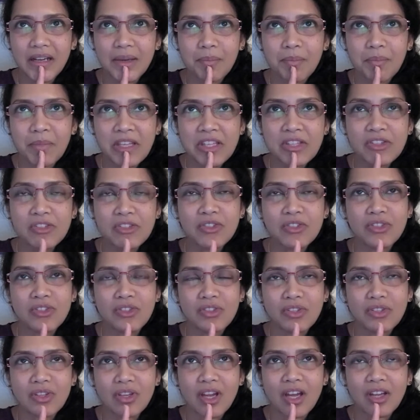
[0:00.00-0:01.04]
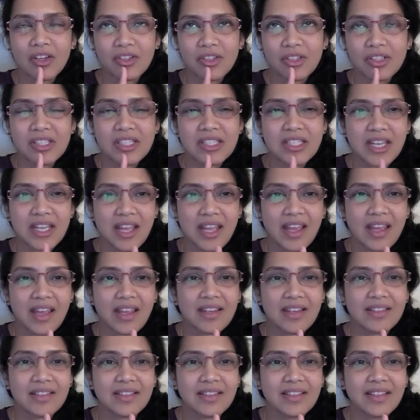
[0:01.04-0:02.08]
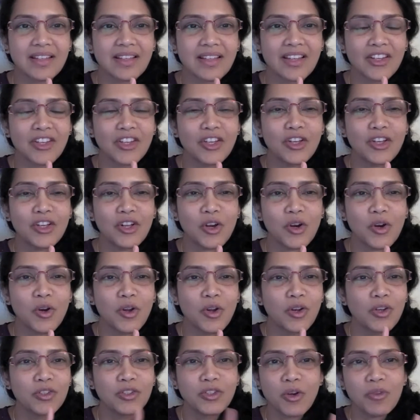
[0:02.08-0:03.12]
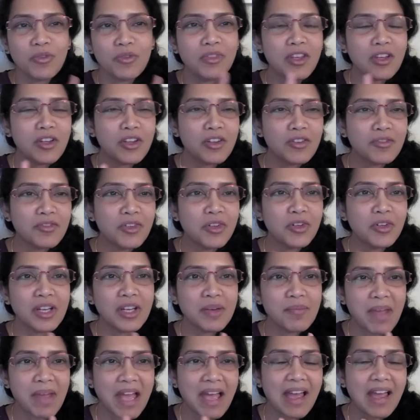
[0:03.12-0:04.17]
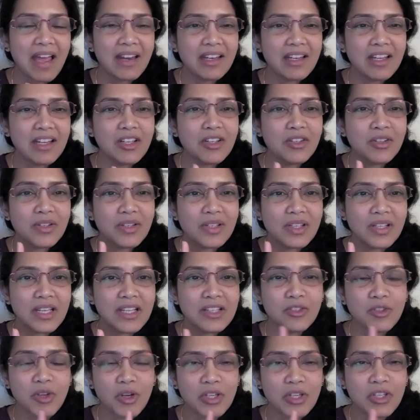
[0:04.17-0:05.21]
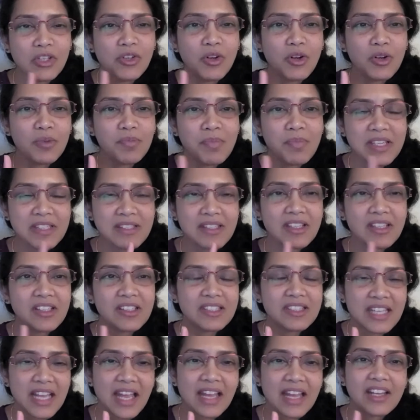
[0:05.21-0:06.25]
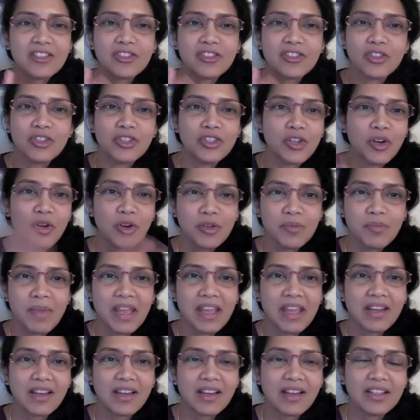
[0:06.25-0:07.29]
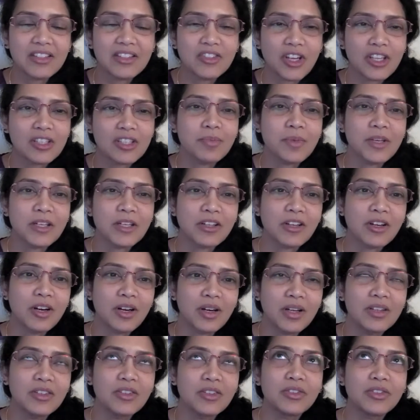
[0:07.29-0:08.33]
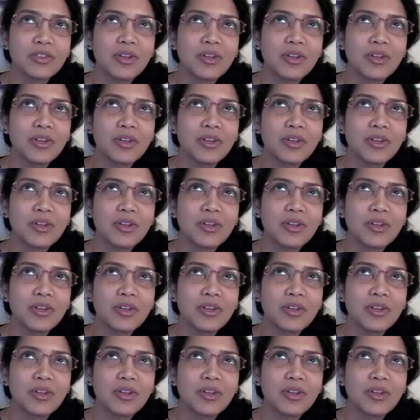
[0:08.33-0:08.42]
misunderstand, don't think of good and bad. You don't misunderstand it, so don't make a judgment call,